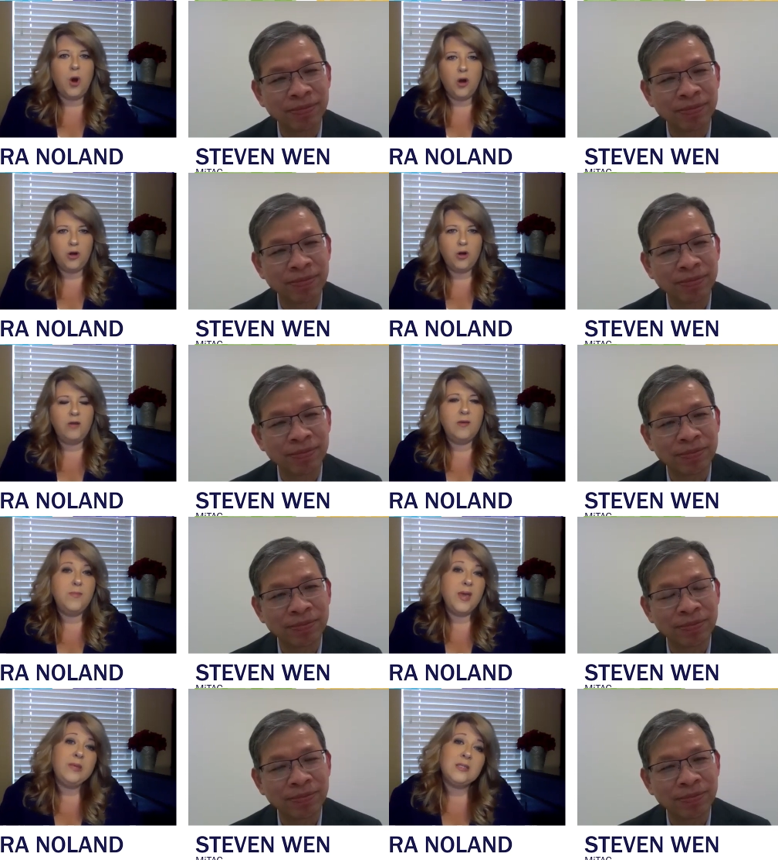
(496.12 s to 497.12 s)
Speaker 1: partner, and
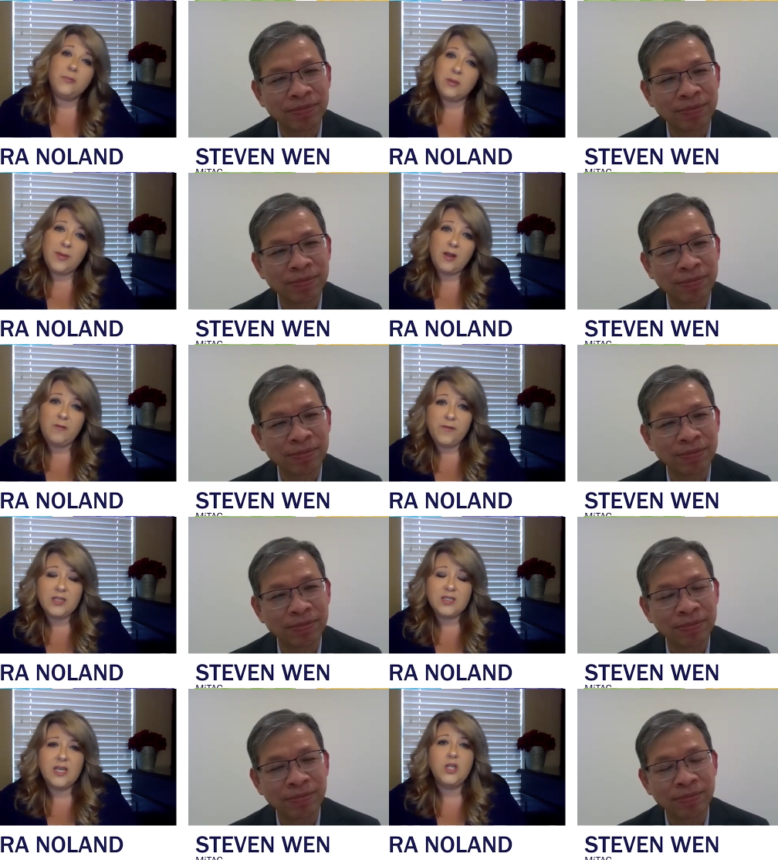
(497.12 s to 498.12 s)
then maybe some of the
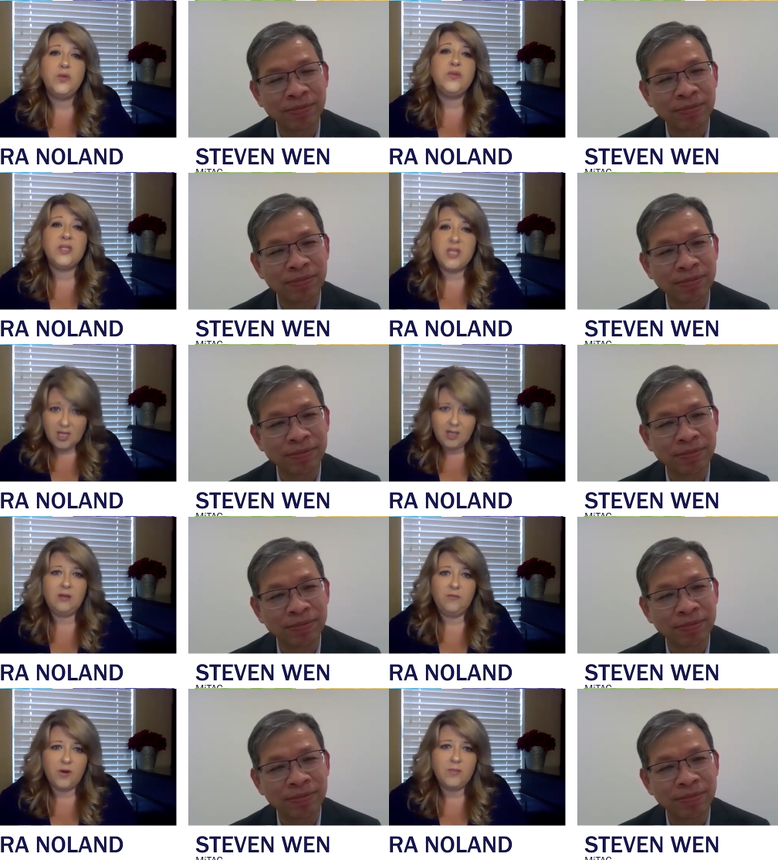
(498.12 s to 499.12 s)
benefits that you've
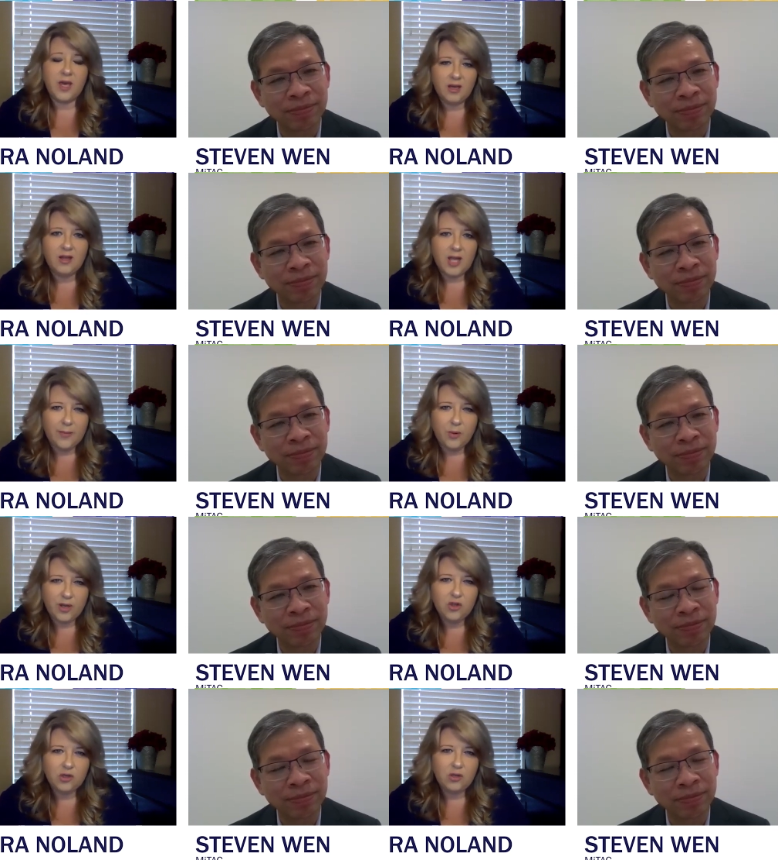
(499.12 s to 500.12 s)
seen from that
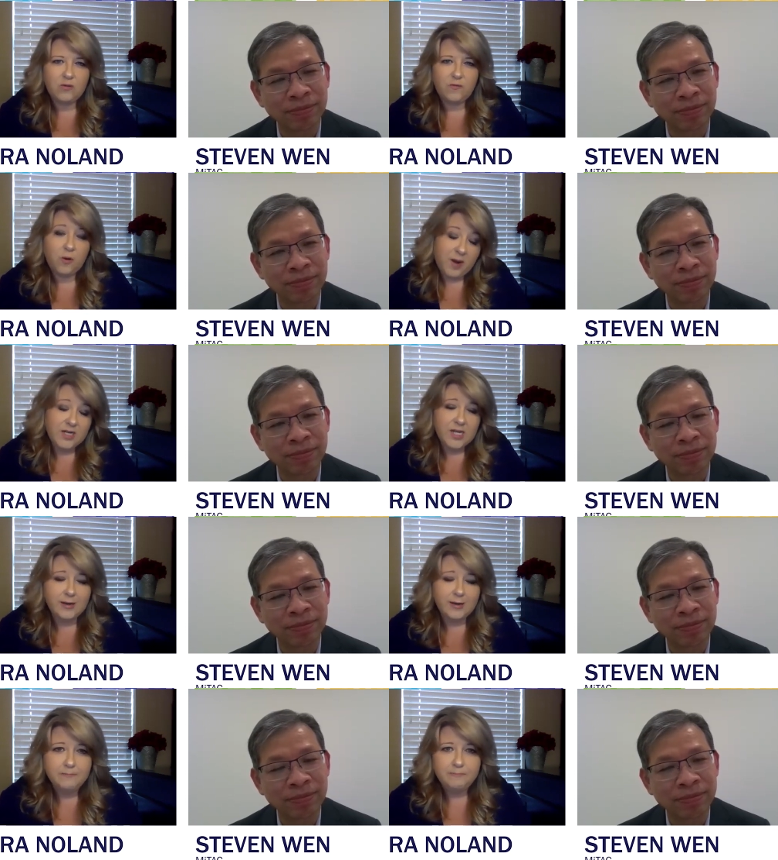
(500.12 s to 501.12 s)
collaboration for
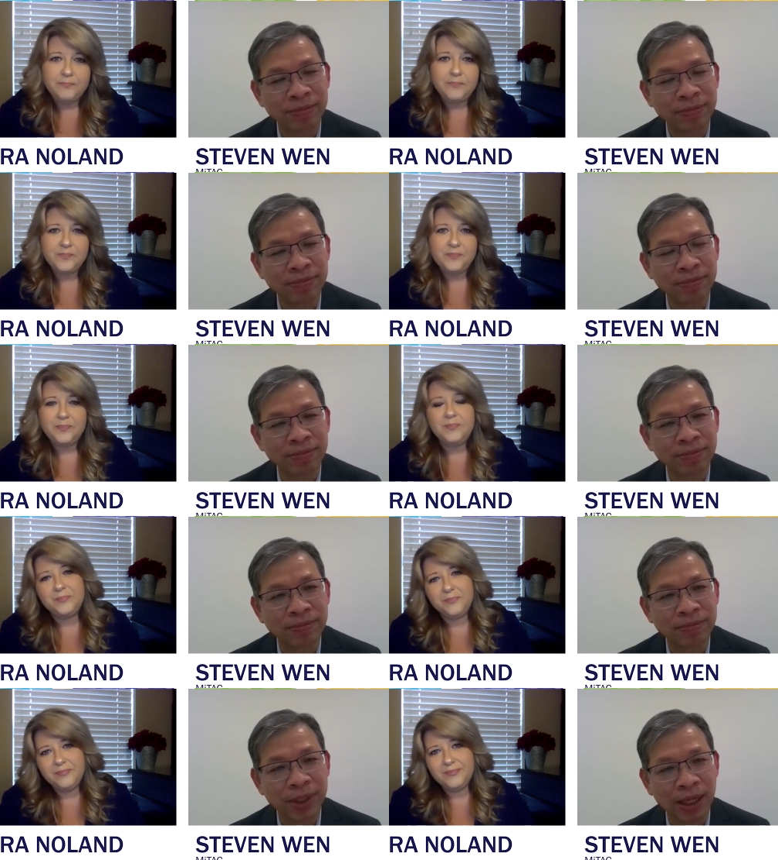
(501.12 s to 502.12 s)
MiTAC?
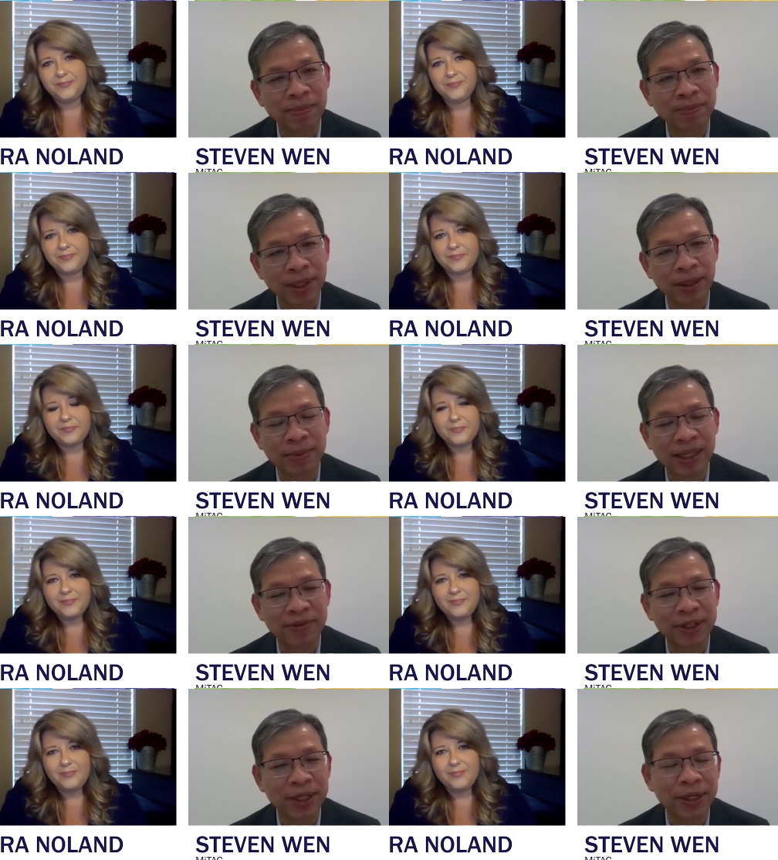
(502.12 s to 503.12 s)
Speaker 2: Yeah, yeah,
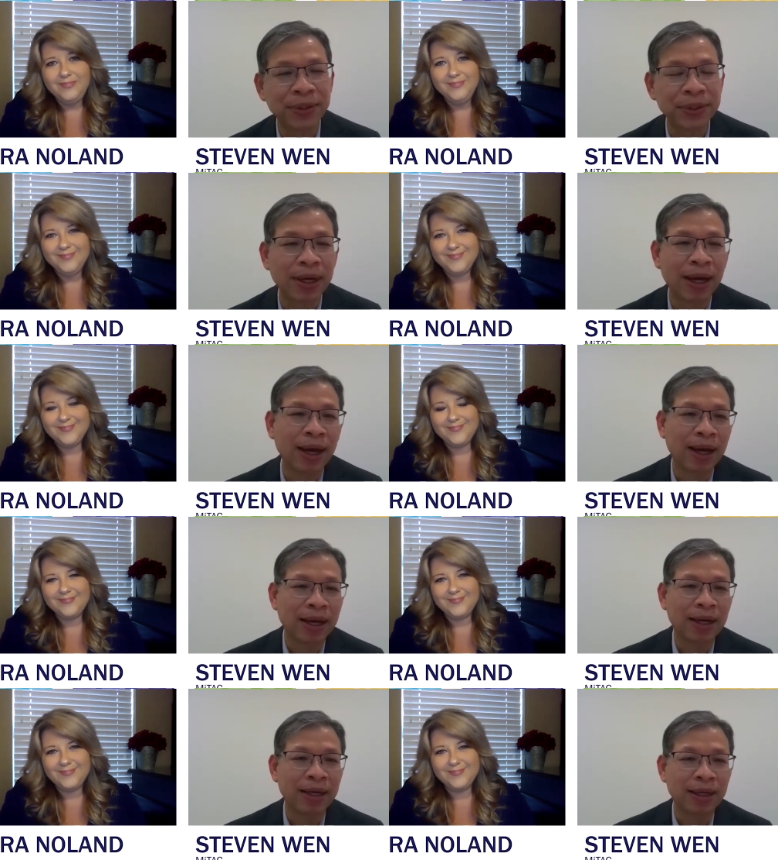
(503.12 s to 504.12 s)
different years.
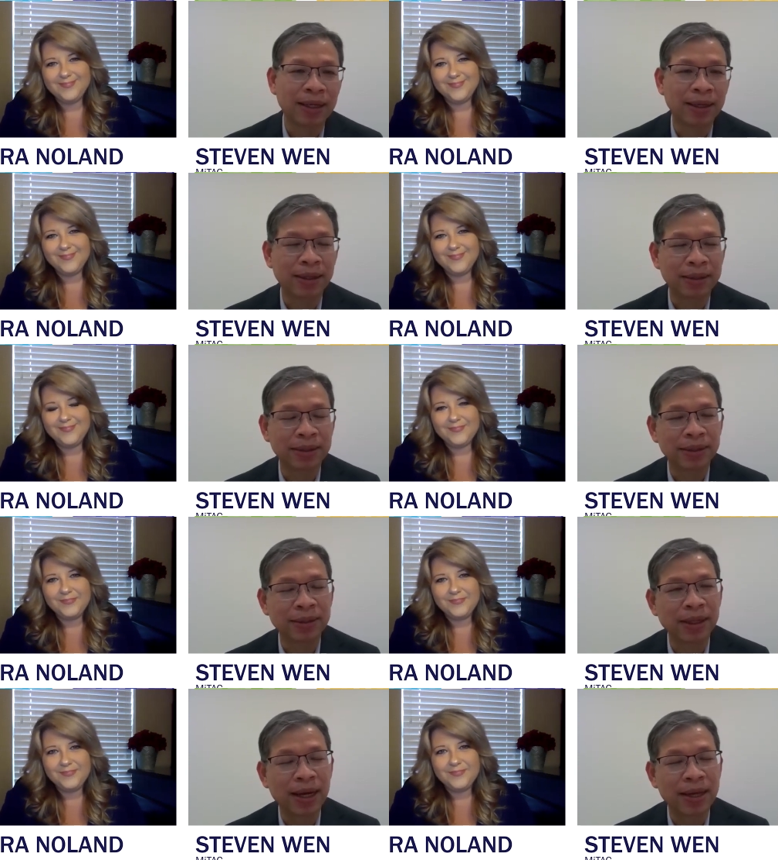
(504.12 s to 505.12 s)
Uh,
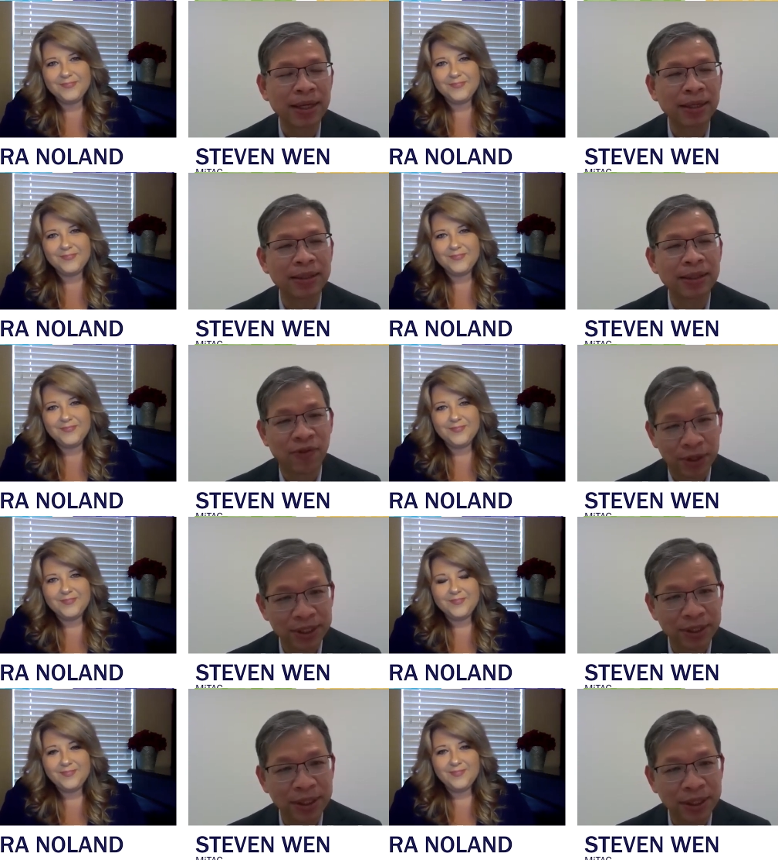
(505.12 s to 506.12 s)
I think the
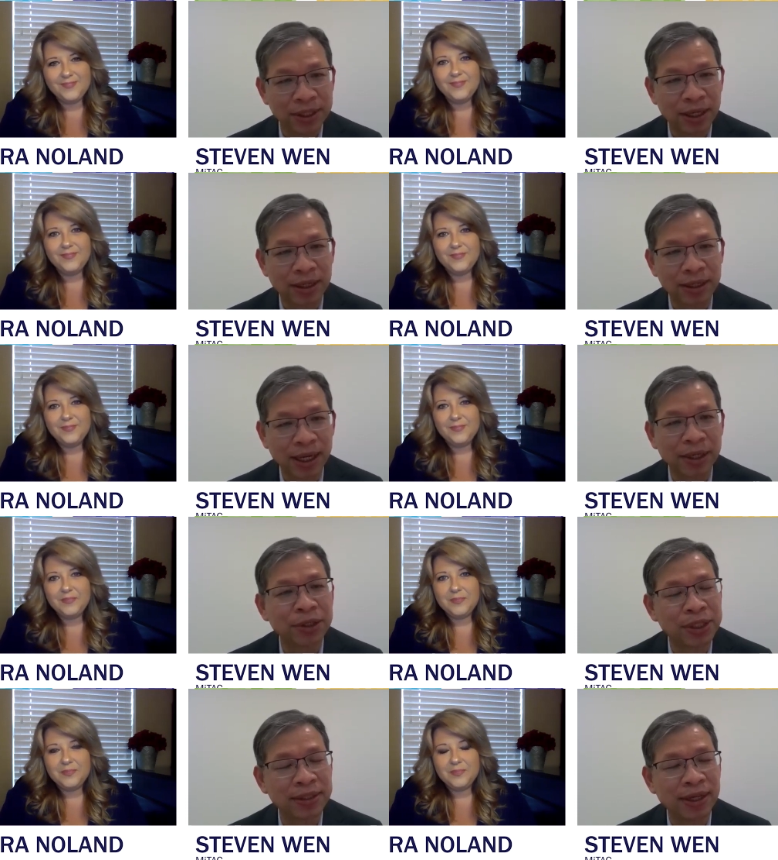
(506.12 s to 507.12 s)
first thing is uh,
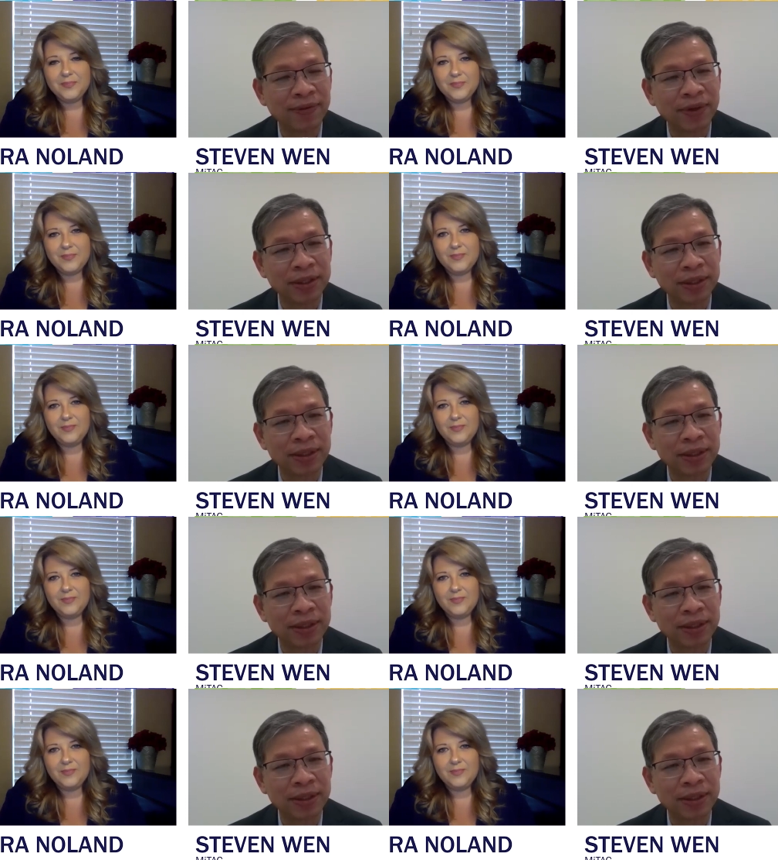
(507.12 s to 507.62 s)
energy saving.